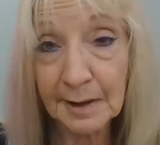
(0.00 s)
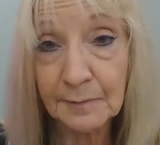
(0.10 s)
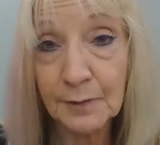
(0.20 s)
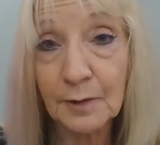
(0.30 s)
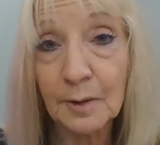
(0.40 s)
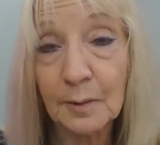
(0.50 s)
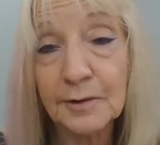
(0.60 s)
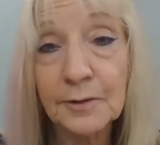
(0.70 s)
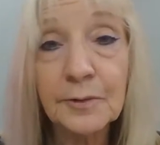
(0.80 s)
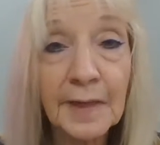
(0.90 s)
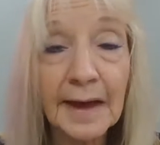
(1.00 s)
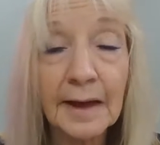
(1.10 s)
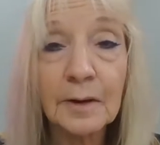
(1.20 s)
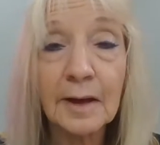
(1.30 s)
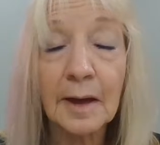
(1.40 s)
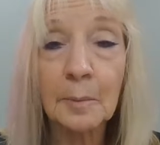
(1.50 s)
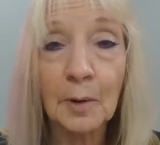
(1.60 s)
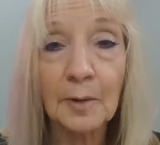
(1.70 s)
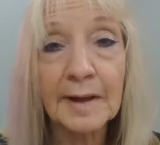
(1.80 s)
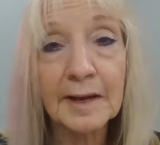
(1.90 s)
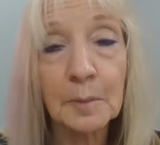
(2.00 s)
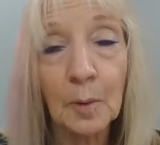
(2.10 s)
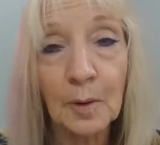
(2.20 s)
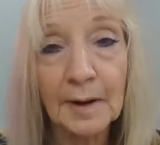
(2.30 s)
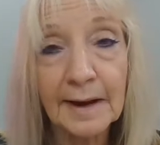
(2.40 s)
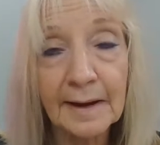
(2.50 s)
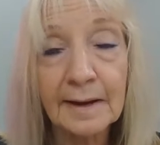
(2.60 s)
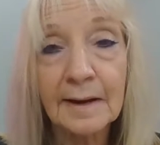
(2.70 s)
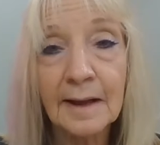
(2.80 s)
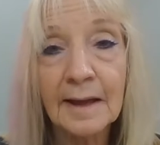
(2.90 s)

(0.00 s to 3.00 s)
if you're going to do that, come early in the morning,